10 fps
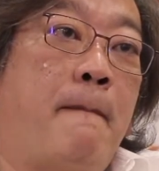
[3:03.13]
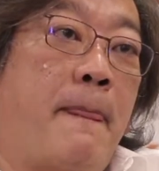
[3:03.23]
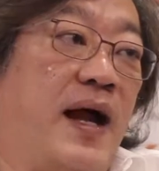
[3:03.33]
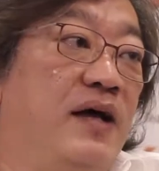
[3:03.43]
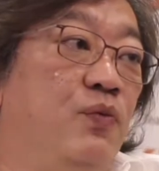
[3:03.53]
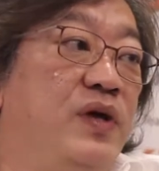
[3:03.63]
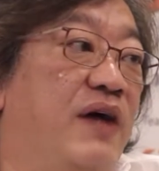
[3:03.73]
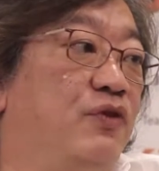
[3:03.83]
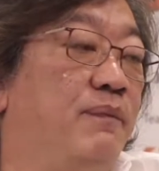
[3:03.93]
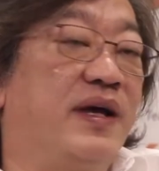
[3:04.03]
Right? We
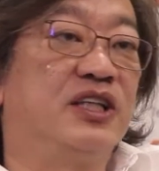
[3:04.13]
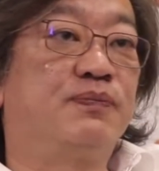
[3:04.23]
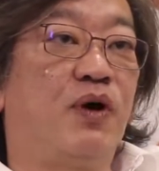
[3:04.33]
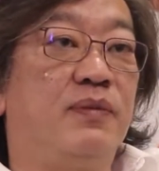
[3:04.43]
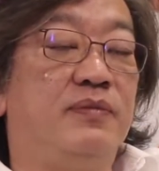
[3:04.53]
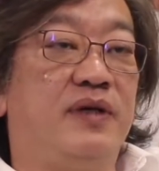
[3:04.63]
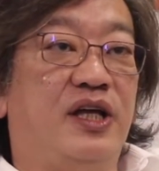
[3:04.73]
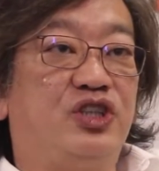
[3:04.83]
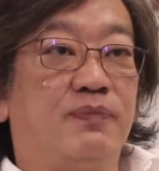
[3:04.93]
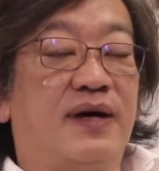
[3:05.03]
have the biggest problem in
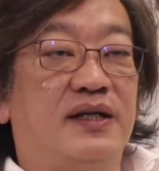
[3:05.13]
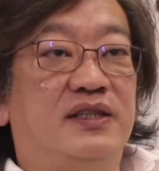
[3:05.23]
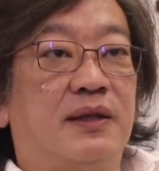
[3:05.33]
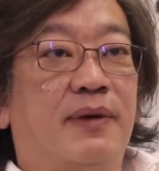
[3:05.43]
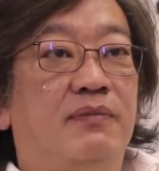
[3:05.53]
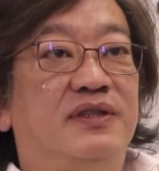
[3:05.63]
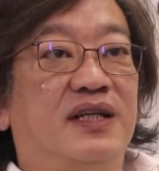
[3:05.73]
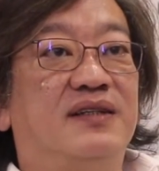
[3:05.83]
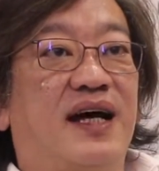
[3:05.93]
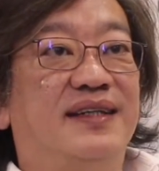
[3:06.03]
Asia part is about
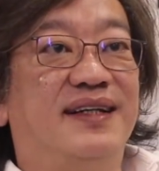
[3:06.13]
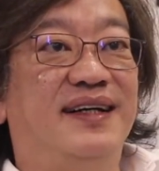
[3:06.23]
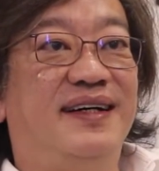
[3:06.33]
missing tire.